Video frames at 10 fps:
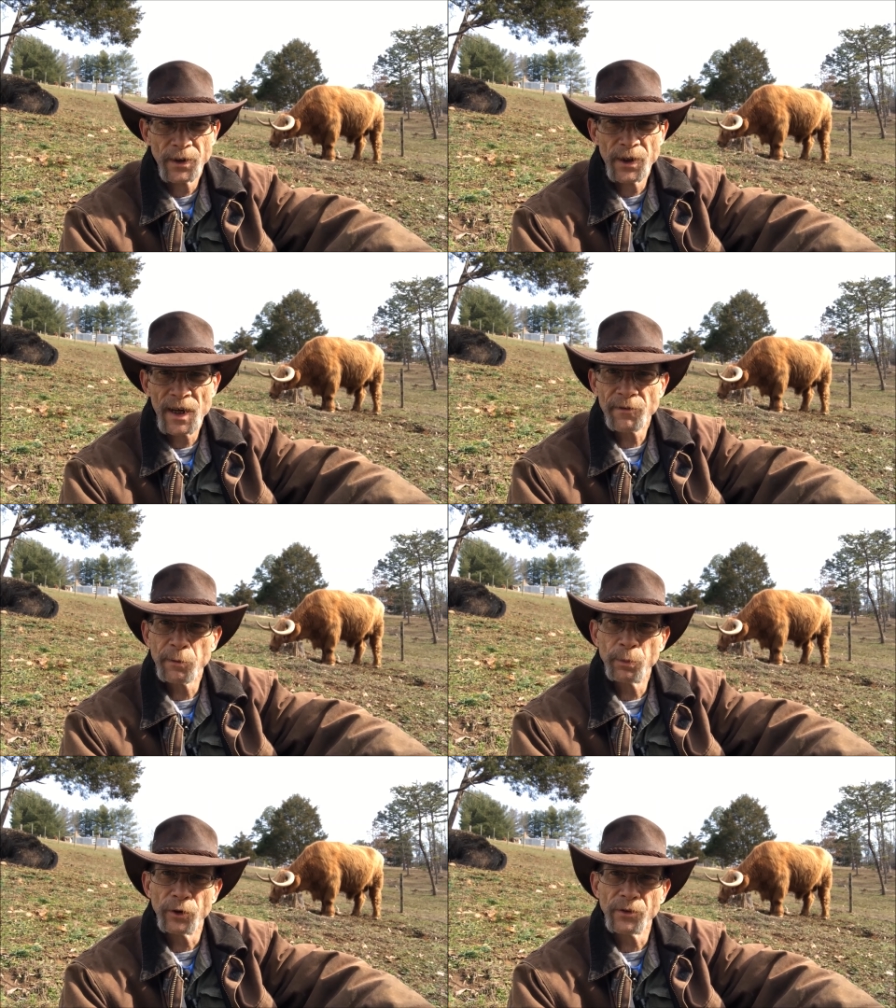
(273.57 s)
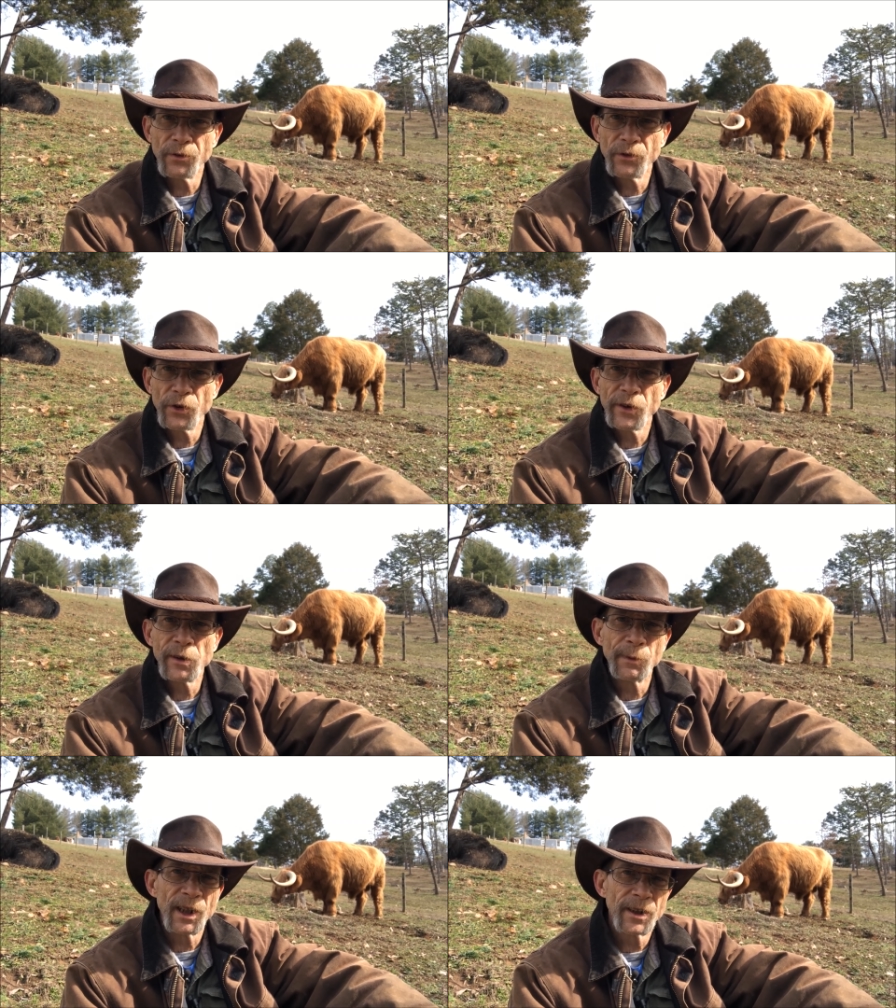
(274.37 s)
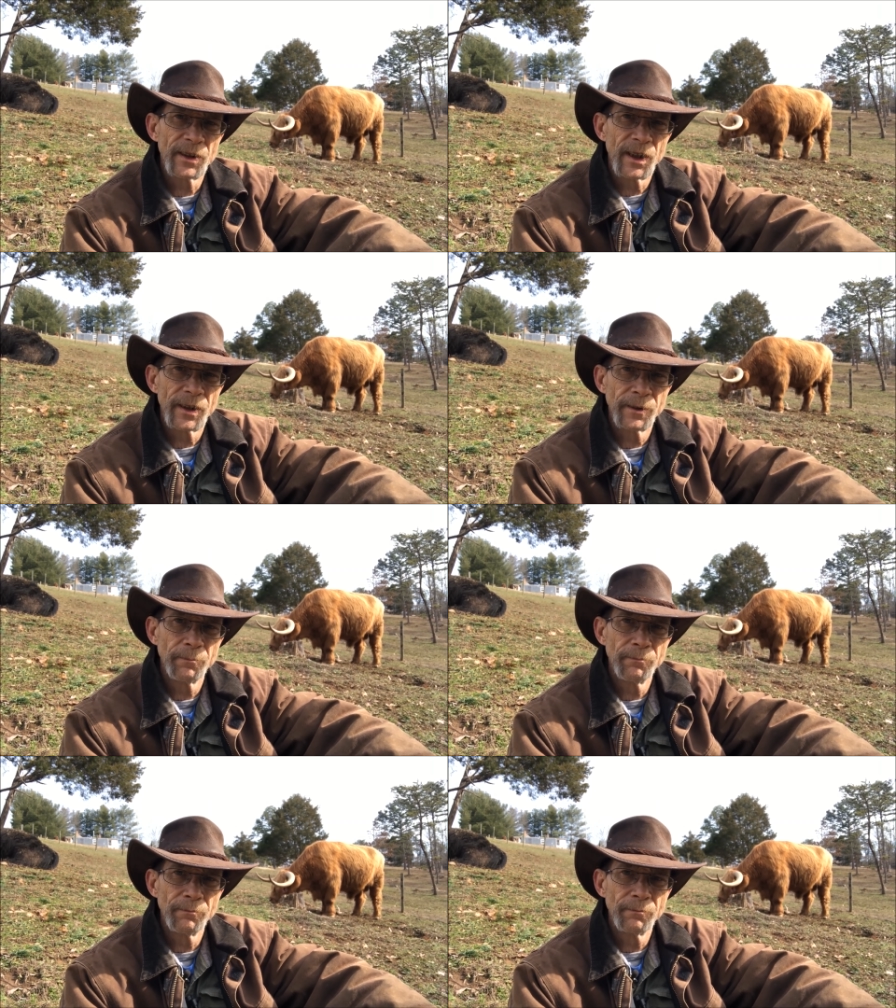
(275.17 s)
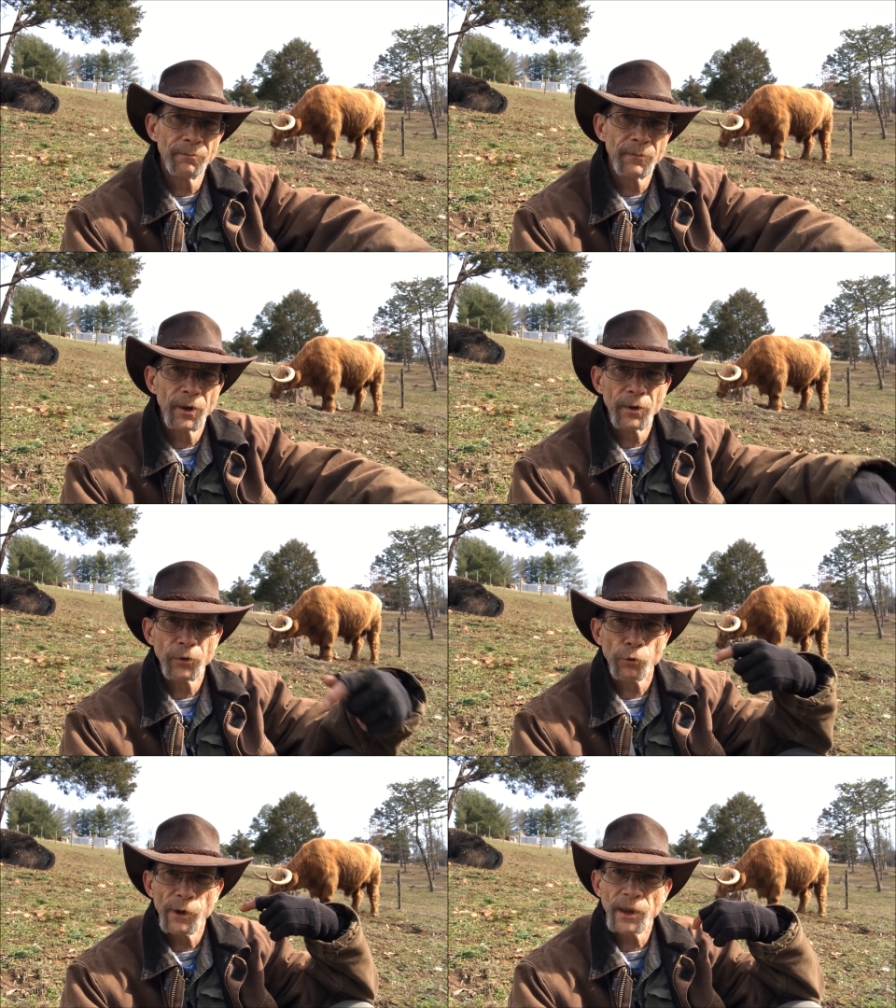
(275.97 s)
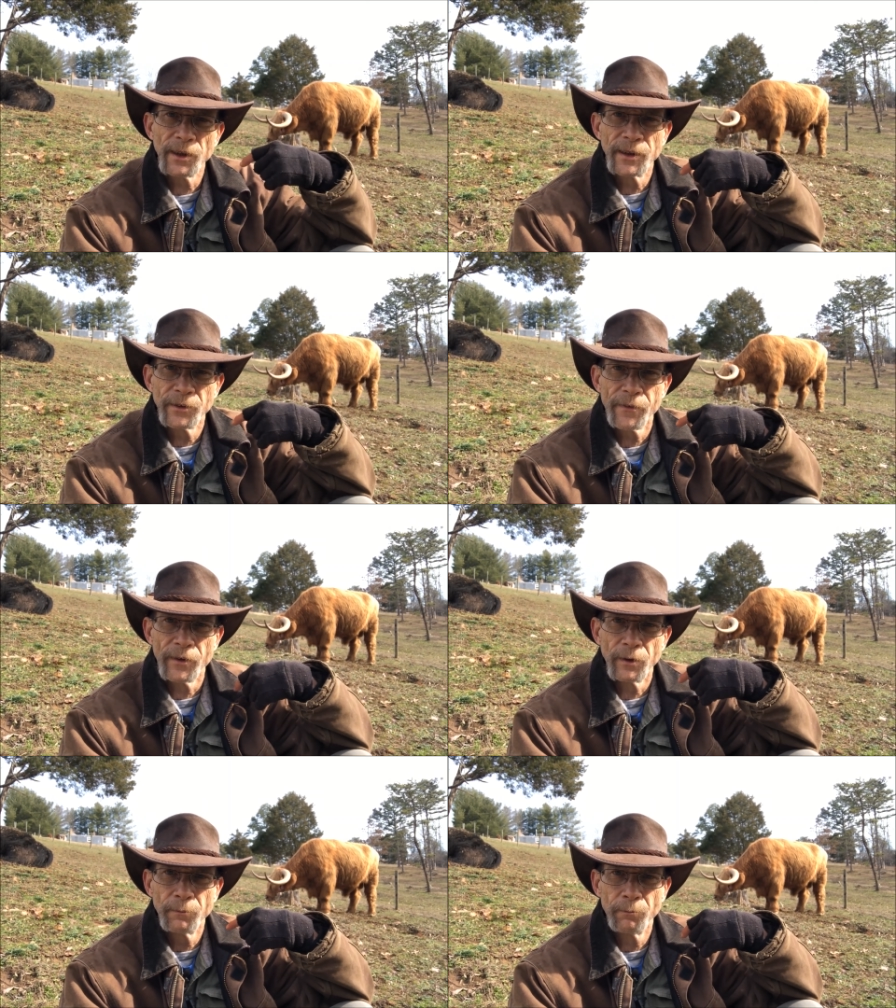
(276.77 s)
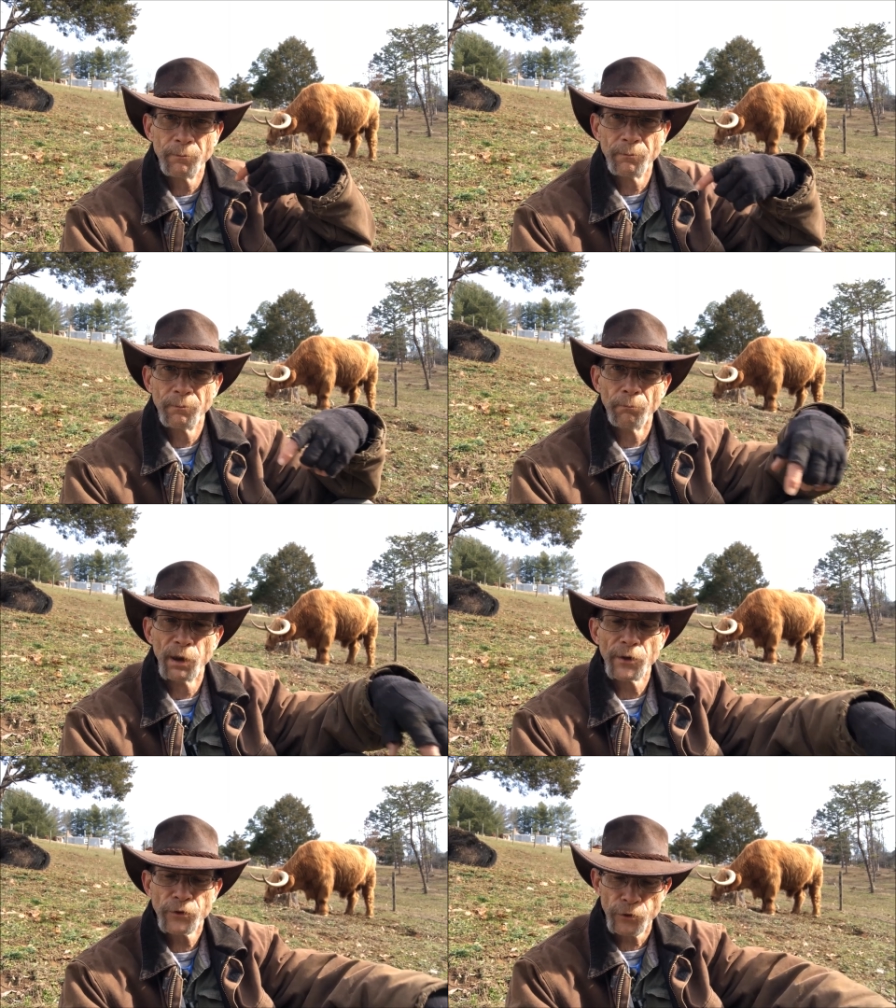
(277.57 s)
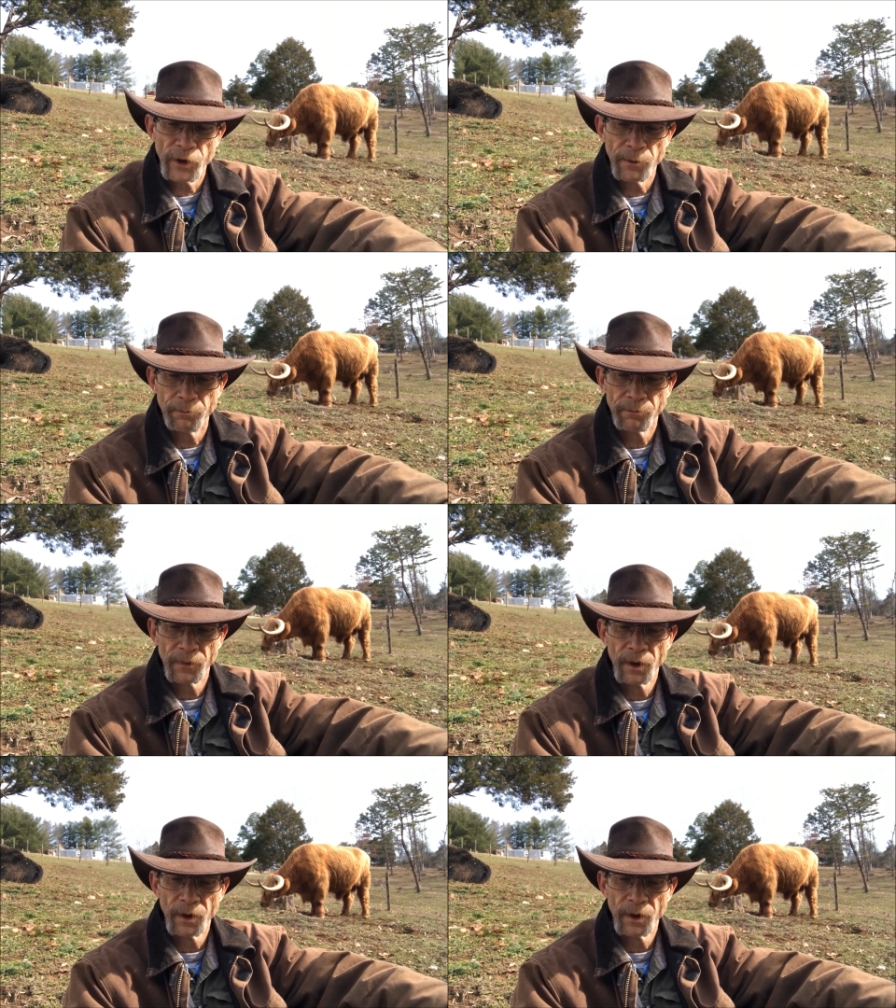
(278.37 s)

you have to put sodium iodide directly into the bloodstream